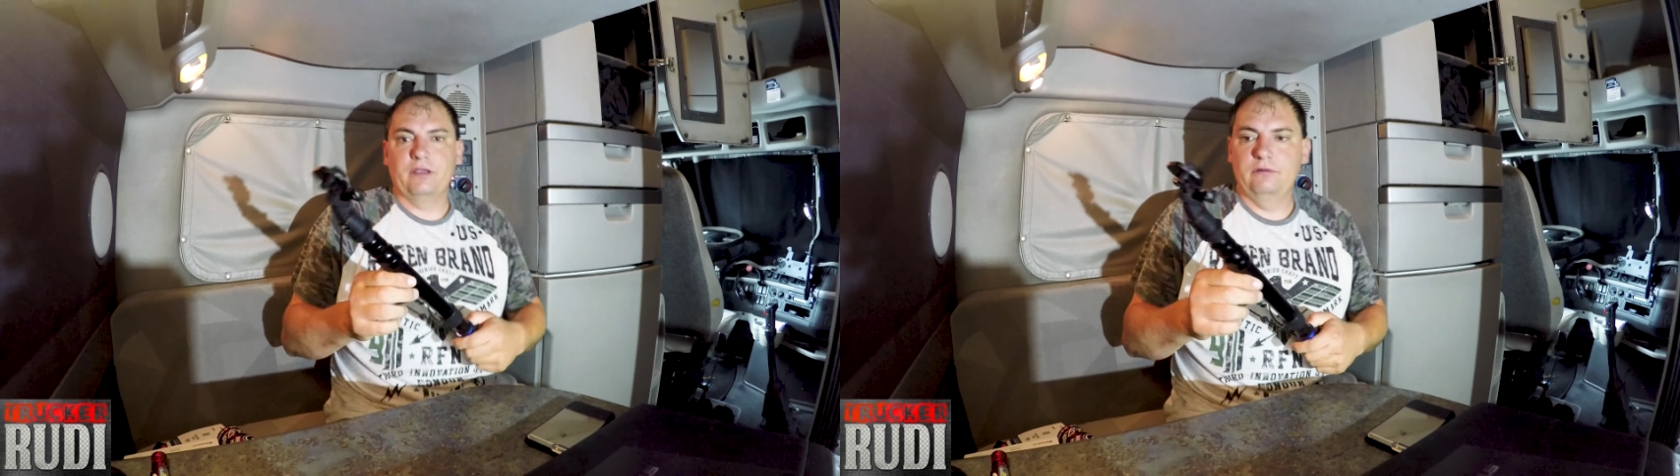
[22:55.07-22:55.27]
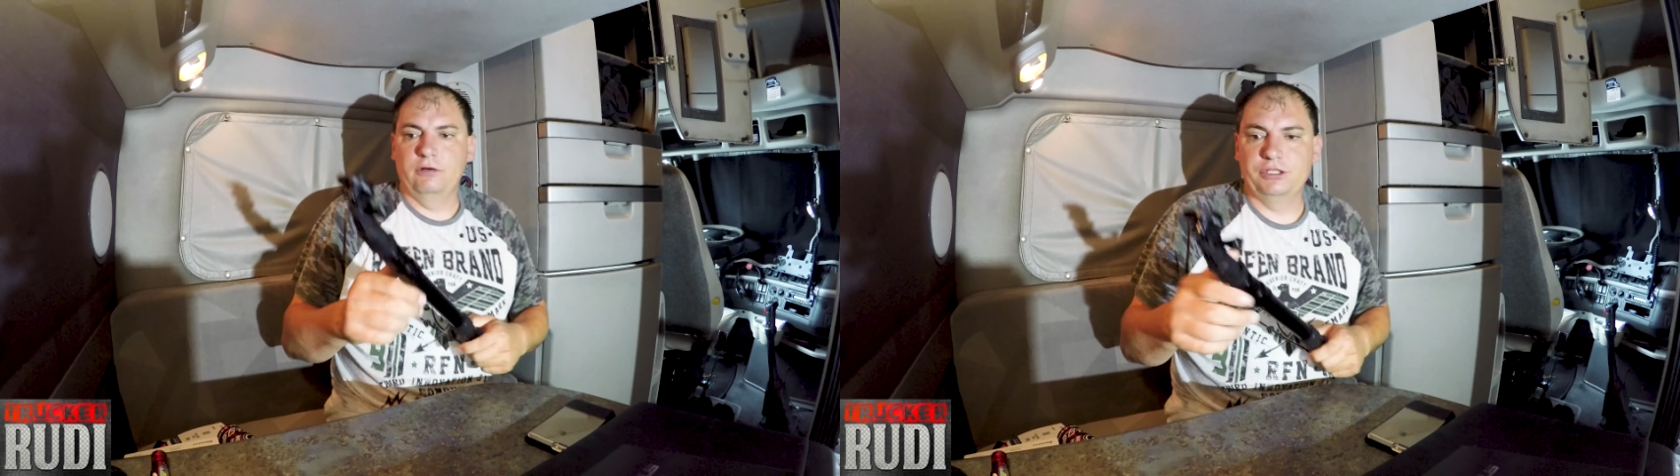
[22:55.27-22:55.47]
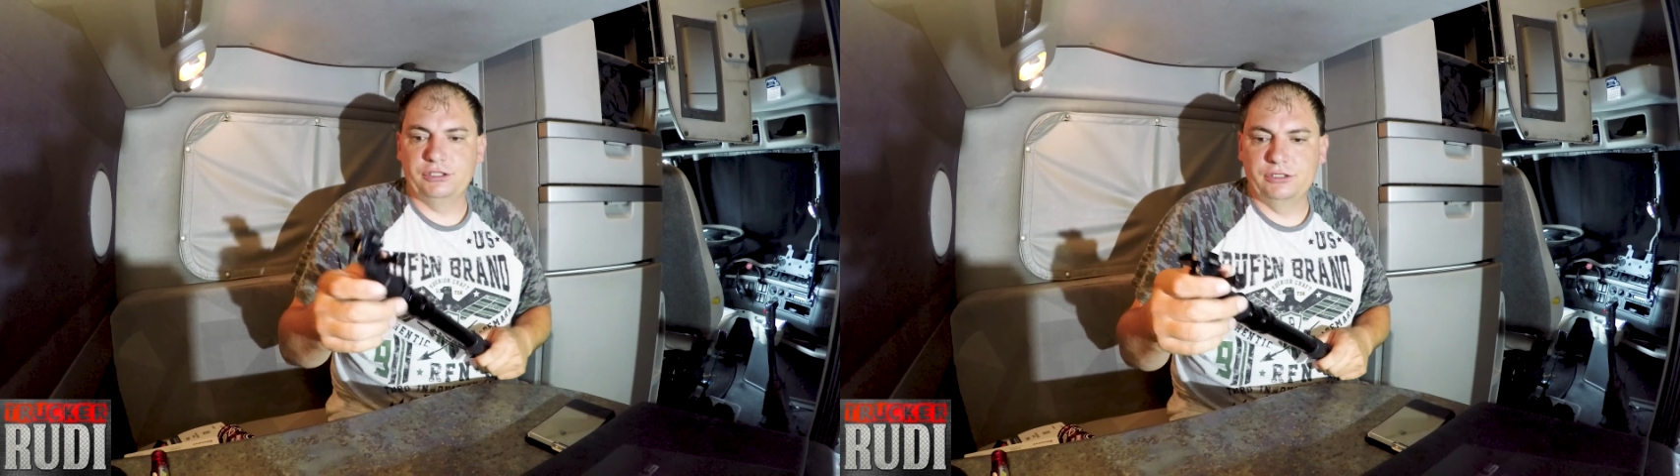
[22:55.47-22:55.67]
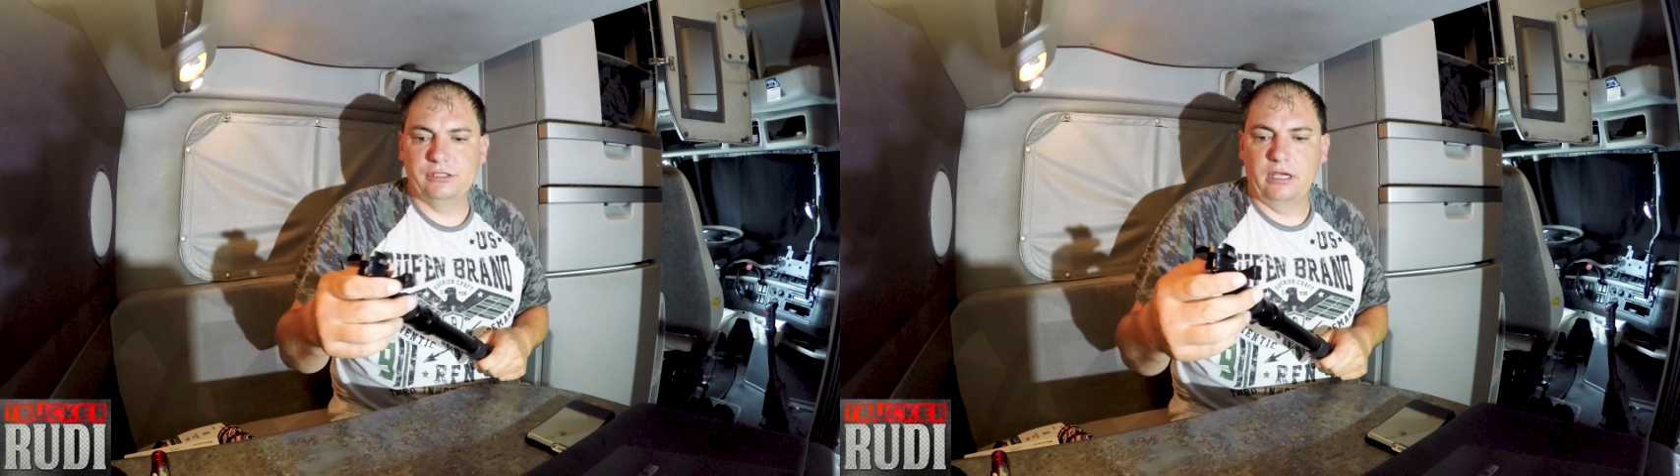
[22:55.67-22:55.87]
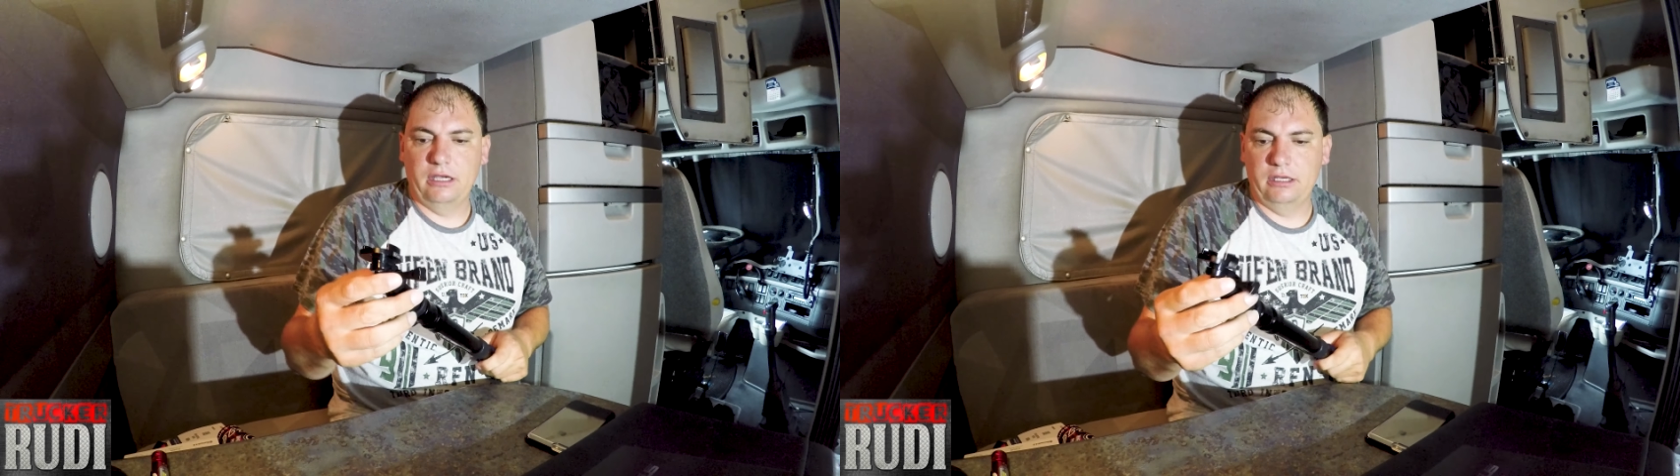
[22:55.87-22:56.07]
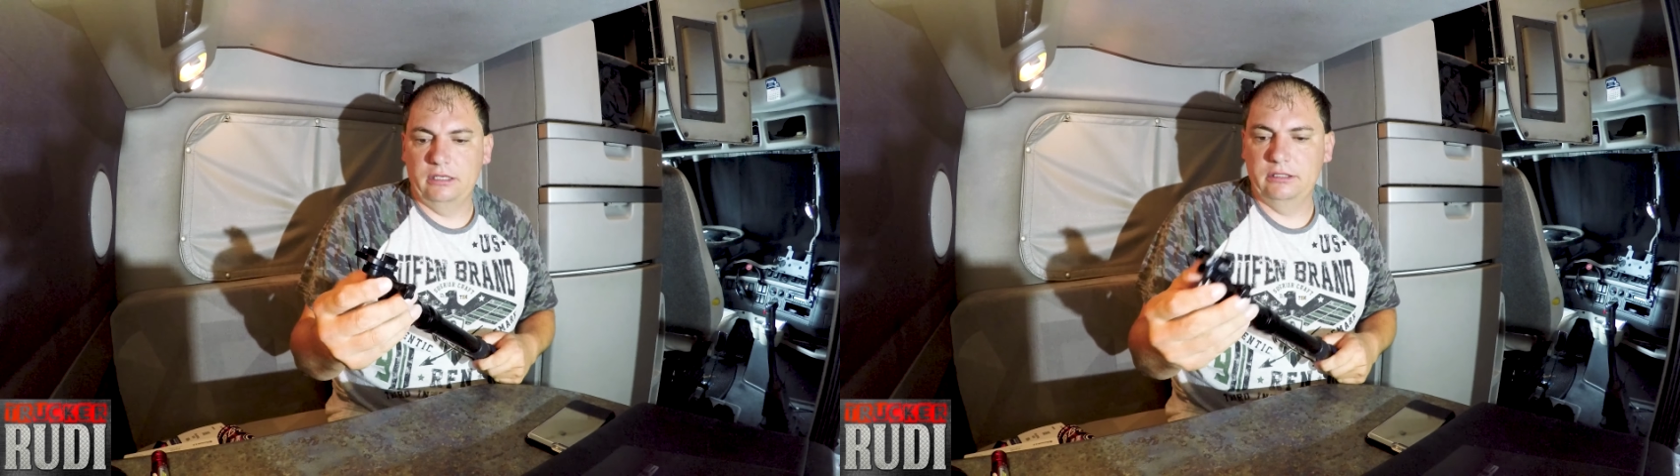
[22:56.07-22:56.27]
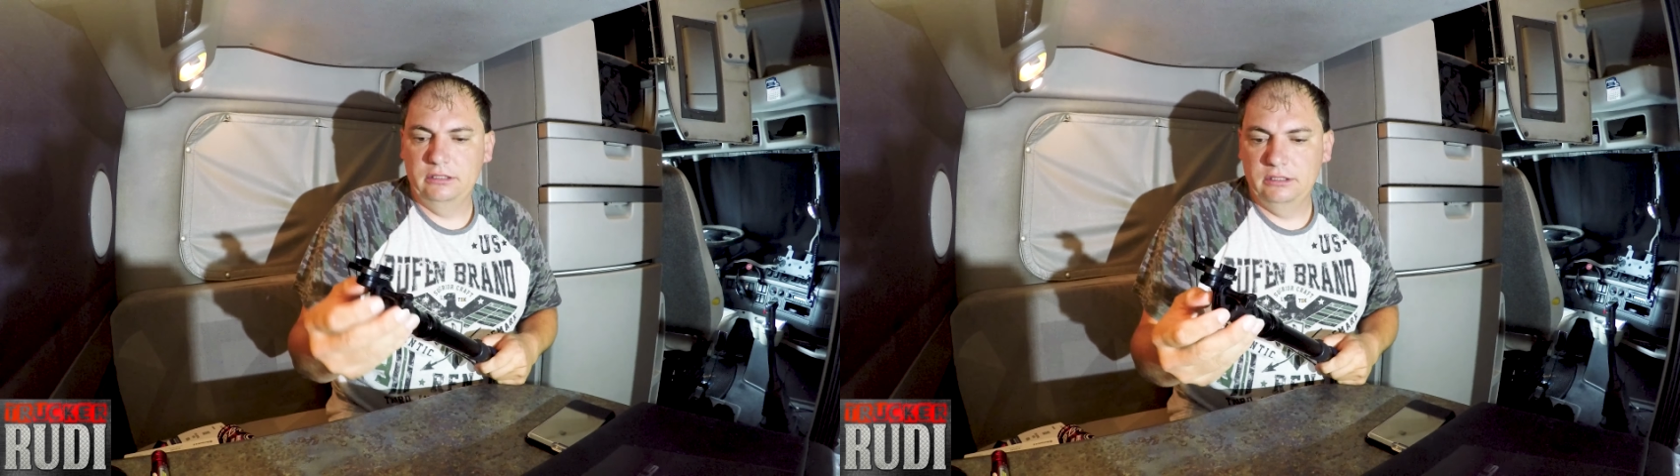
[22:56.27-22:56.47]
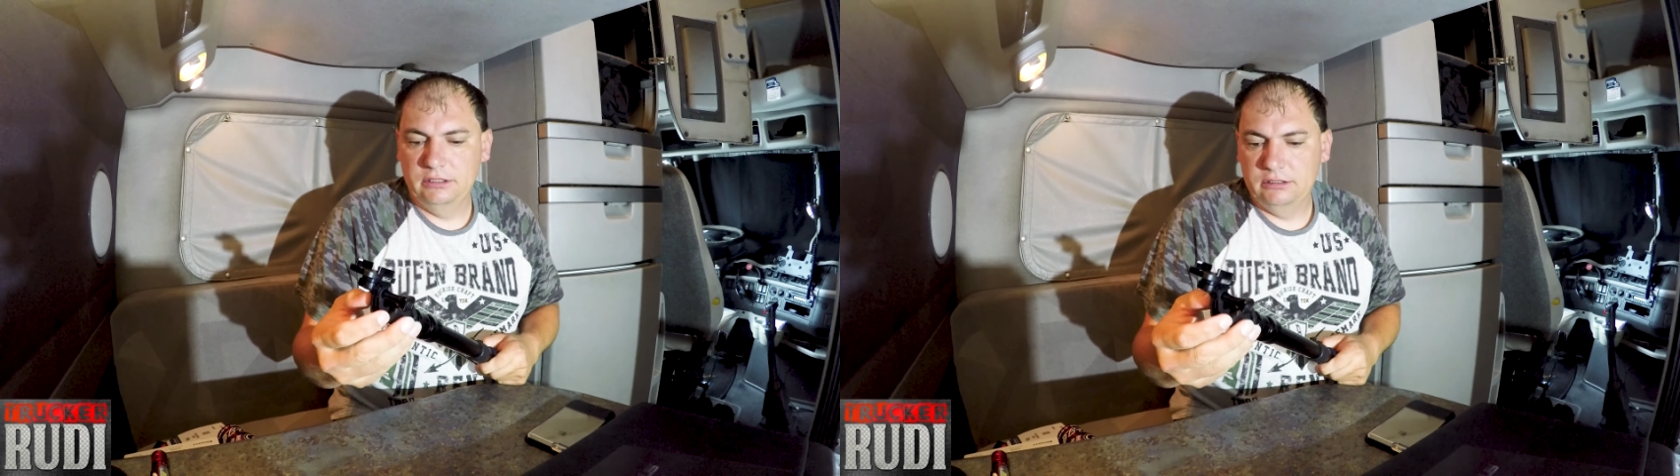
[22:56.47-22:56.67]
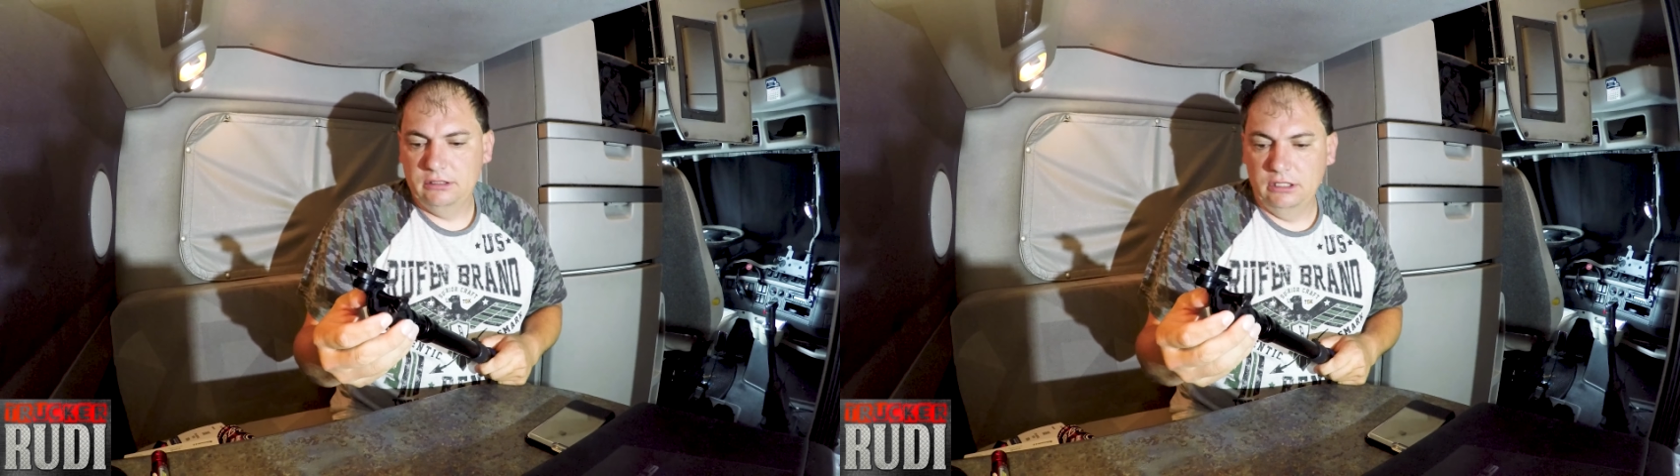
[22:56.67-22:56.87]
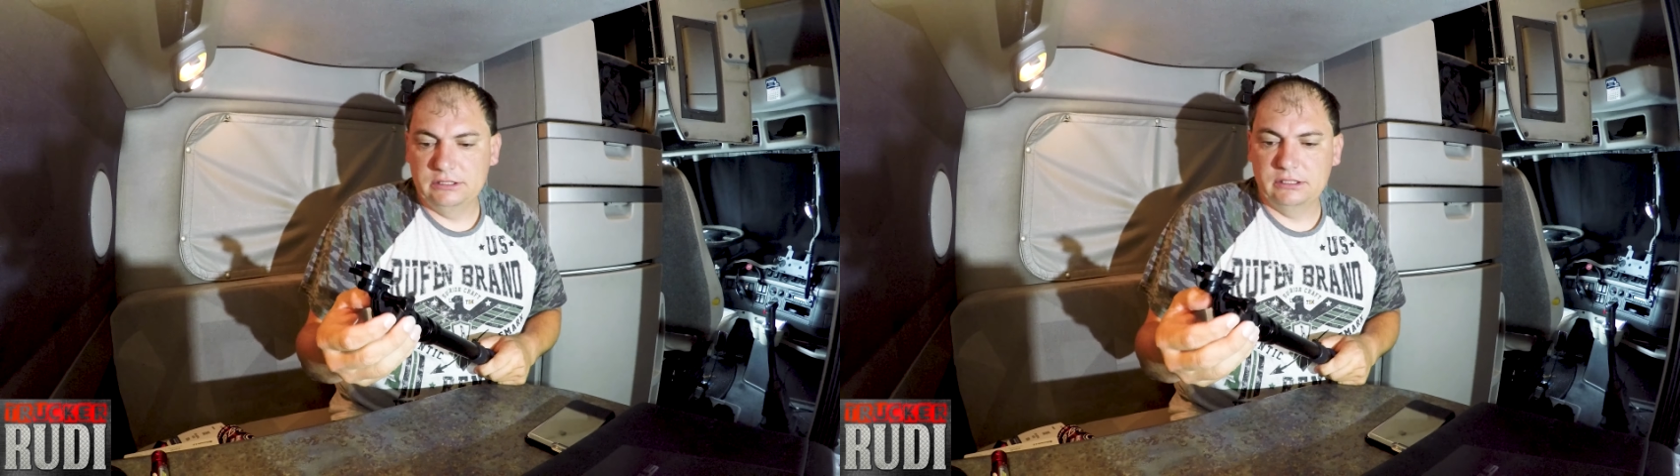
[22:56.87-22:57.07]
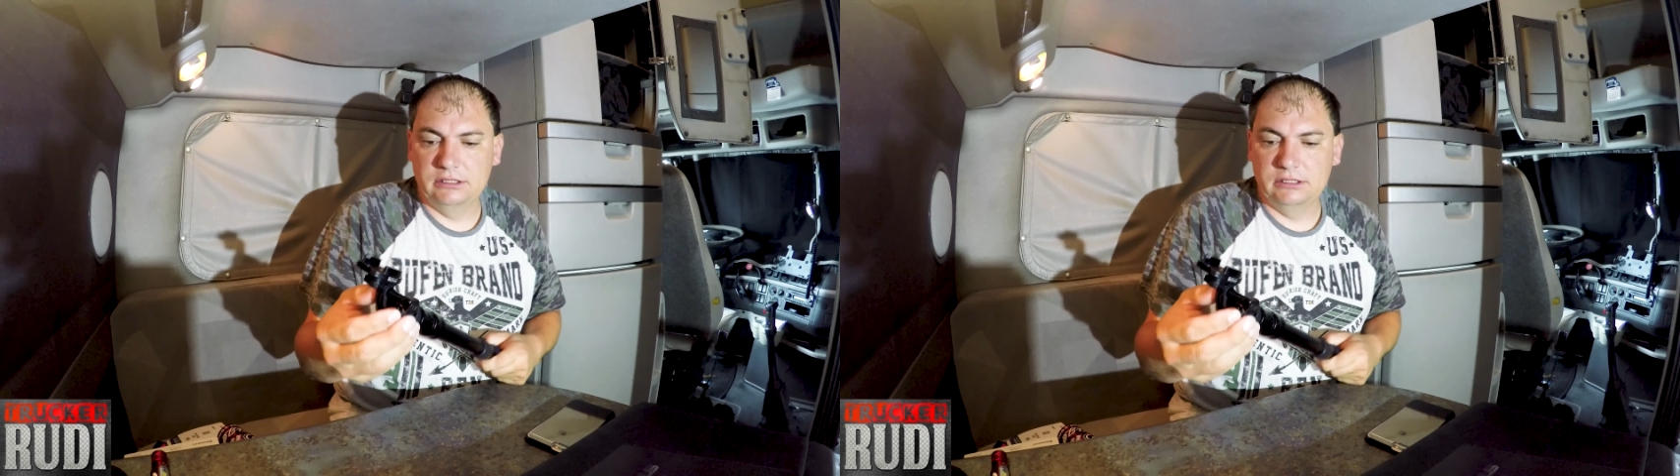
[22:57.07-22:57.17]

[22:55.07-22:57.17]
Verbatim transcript: which is uh, it's